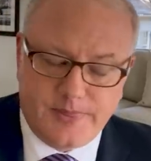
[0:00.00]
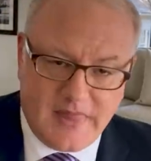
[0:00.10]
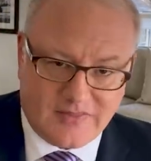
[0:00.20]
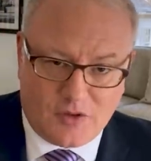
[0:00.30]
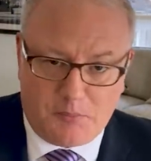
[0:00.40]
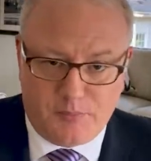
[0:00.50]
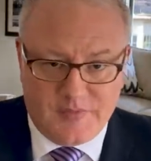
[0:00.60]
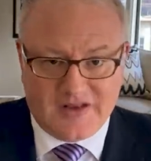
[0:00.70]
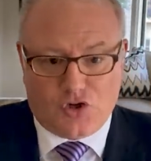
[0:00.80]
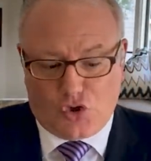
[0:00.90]
that
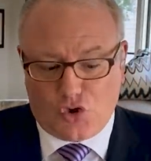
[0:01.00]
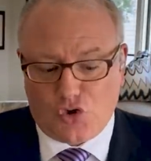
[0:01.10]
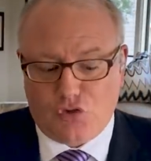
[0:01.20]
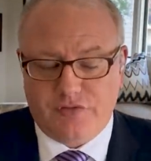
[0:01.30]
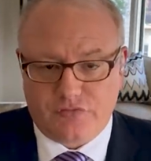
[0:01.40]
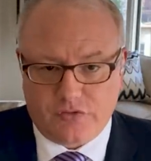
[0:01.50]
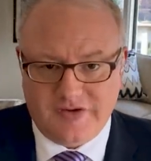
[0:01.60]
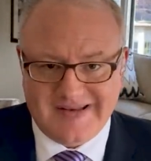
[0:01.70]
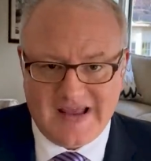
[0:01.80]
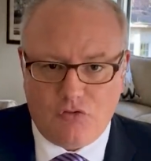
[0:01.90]
the curve is really
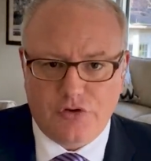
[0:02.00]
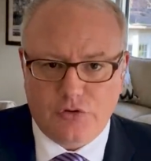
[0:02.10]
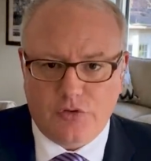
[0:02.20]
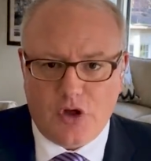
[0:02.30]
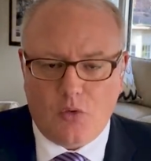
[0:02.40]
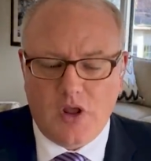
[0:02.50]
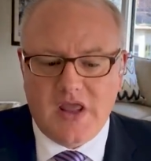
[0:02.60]
telling you, though,